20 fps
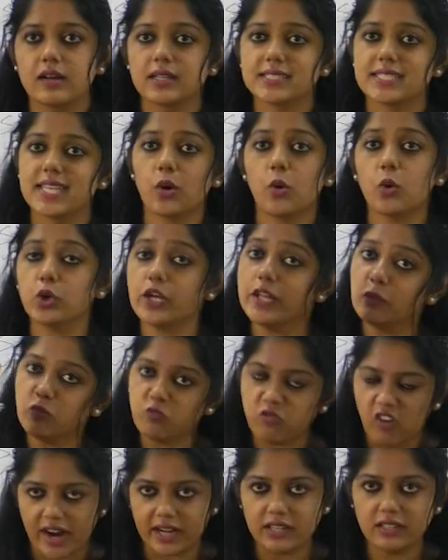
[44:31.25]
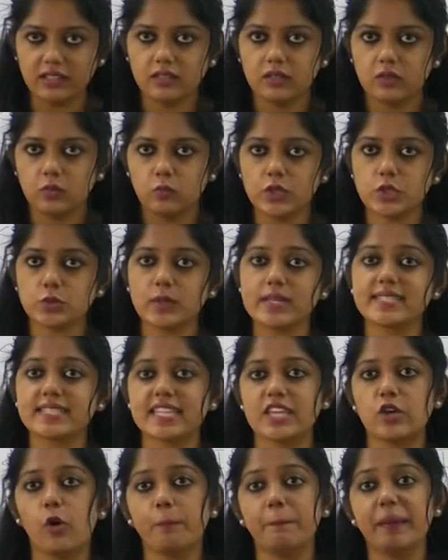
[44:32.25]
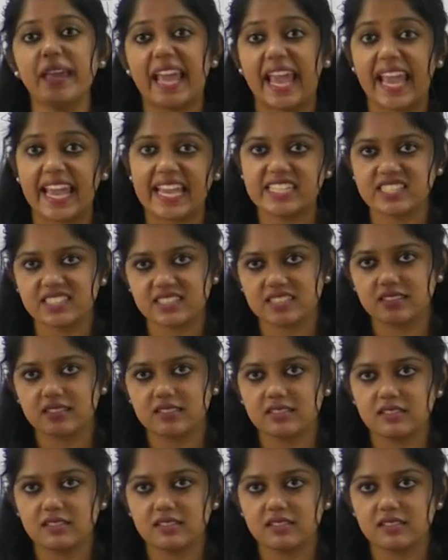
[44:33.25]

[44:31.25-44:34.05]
See, only one, which was COP8.